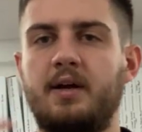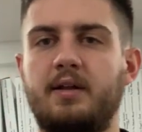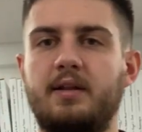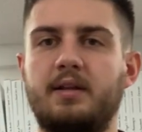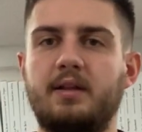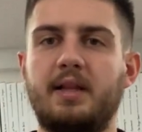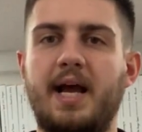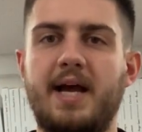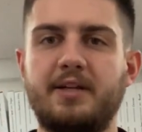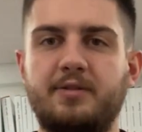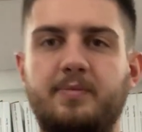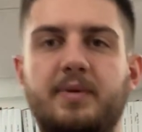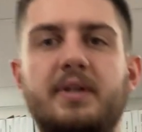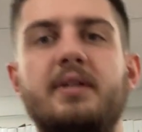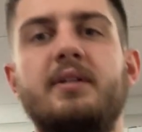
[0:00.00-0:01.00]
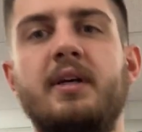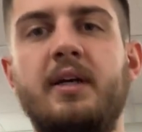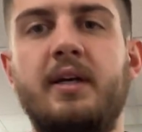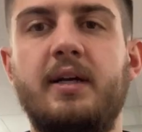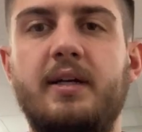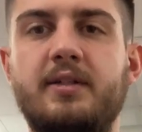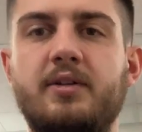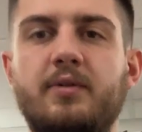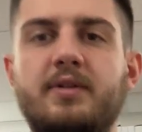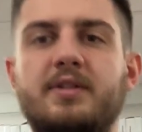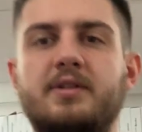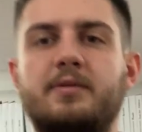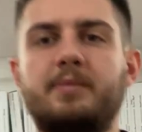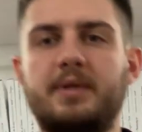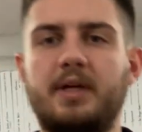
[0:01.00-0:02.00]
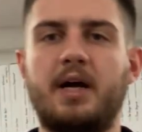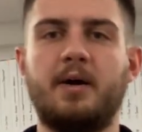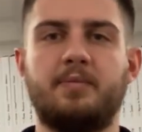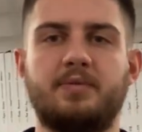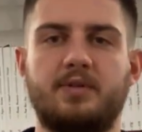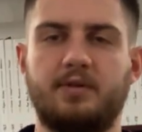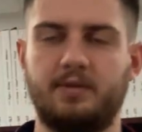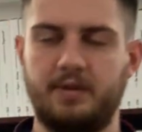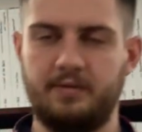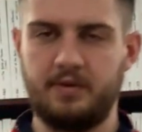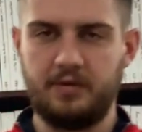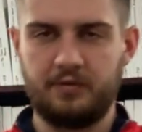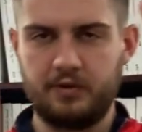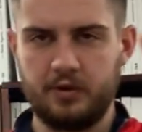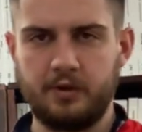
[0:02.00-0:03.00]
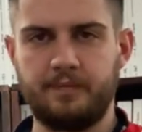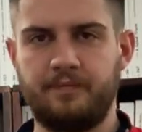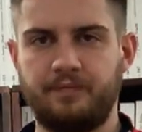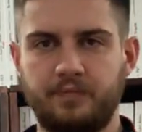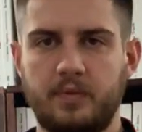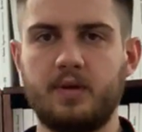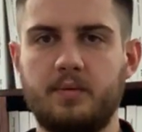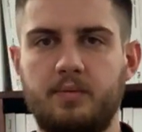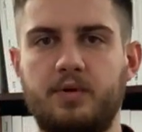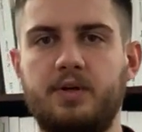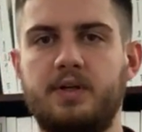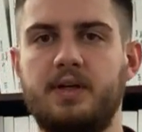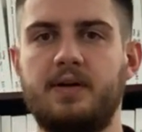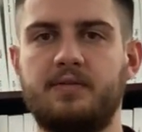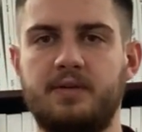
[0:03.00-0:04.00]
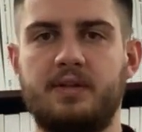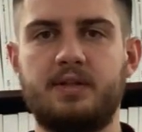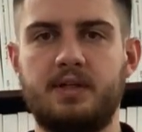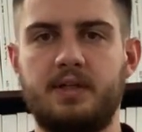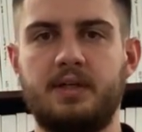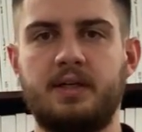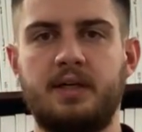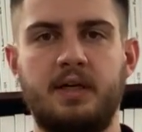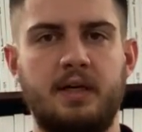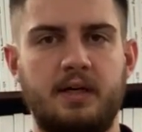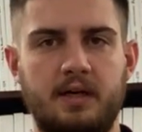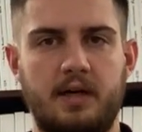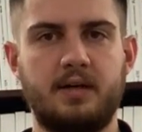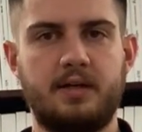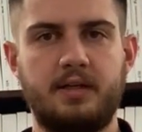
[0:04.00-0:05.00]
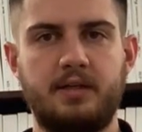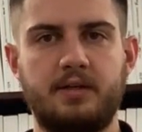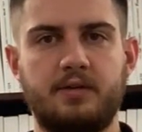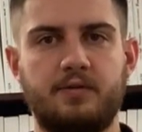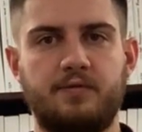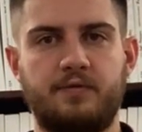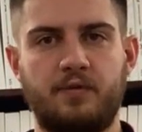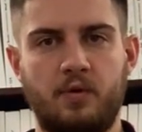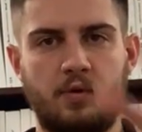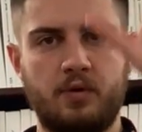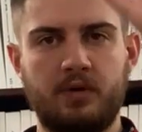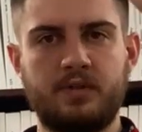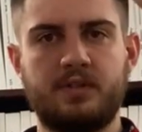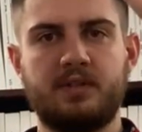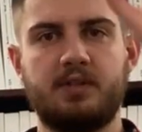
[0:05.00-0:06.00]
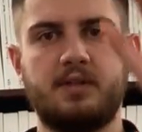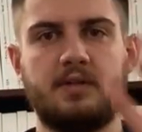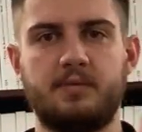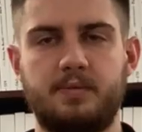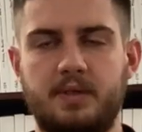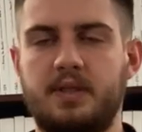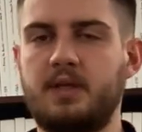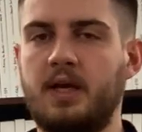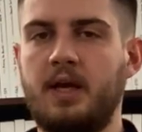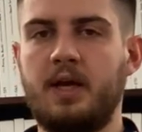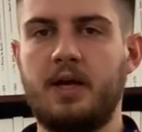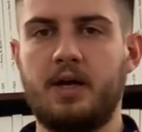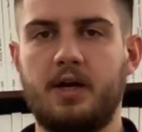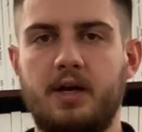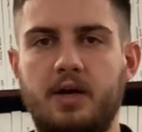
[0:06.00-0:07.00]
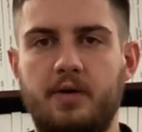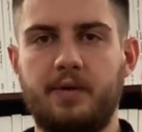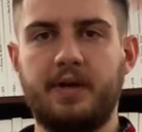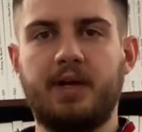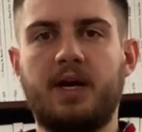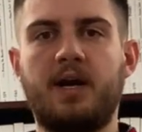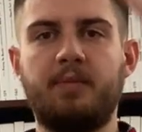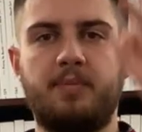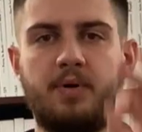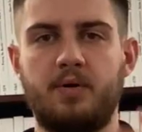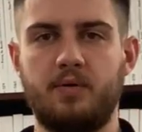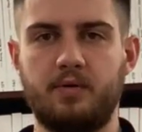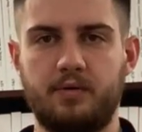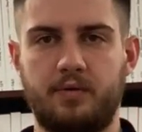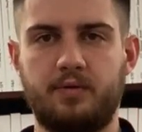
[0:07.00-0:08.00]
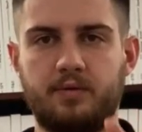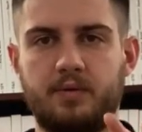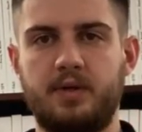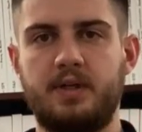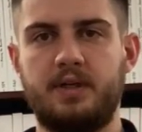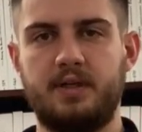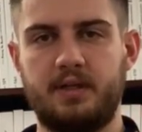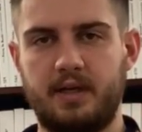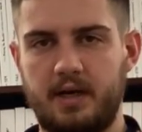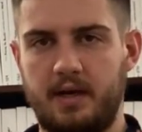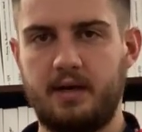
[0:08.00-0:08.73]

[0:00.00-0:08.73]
the last beat is always going to be up. So even if you're putting everything on here, 4 is going to be going up, or 3